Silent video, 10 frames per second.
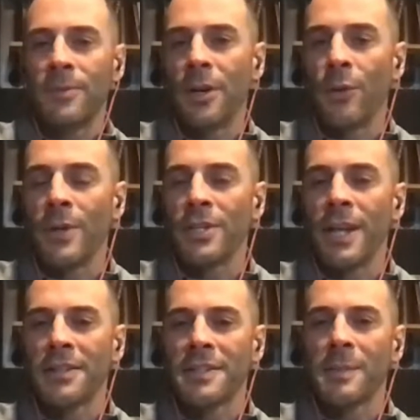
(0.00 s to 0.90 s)
started reaching
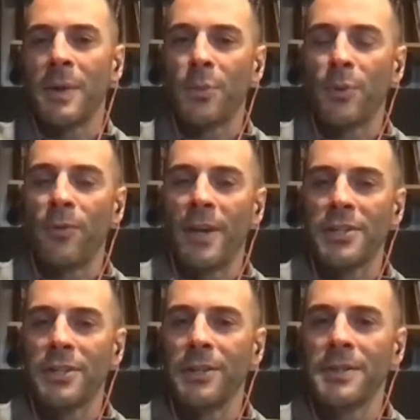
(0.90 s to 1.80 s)
out to some other
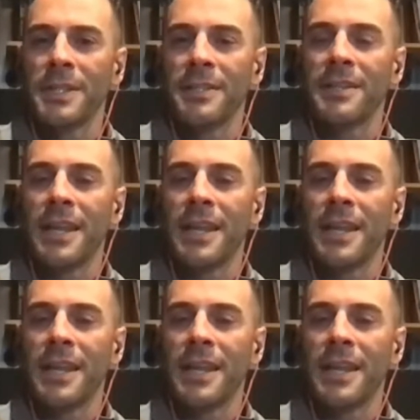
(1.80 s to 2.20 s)
professionals and